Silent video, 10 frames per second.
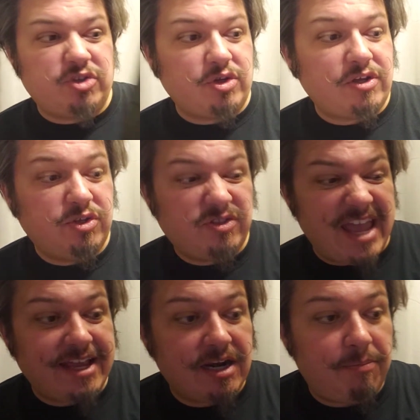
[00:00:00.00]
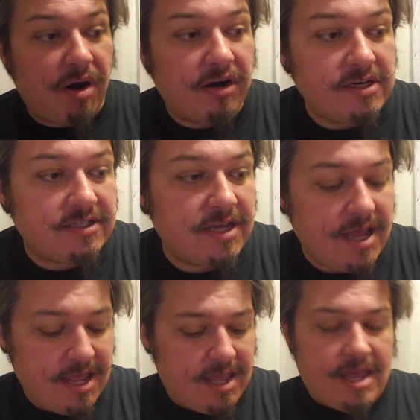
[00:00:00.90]
So you take it apart
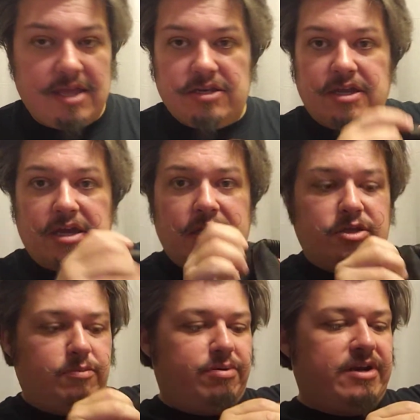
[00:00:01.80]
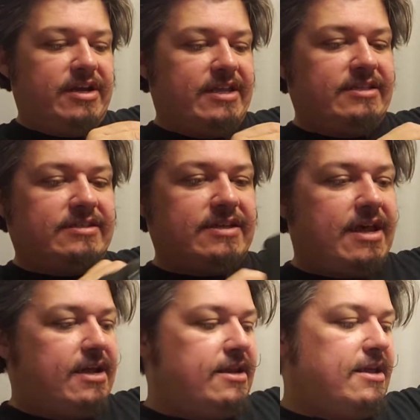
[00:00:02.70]
and you put it
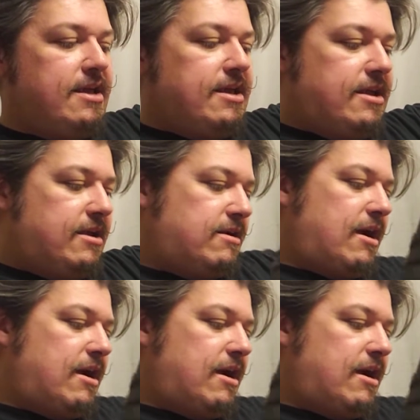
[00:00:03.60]
inside here.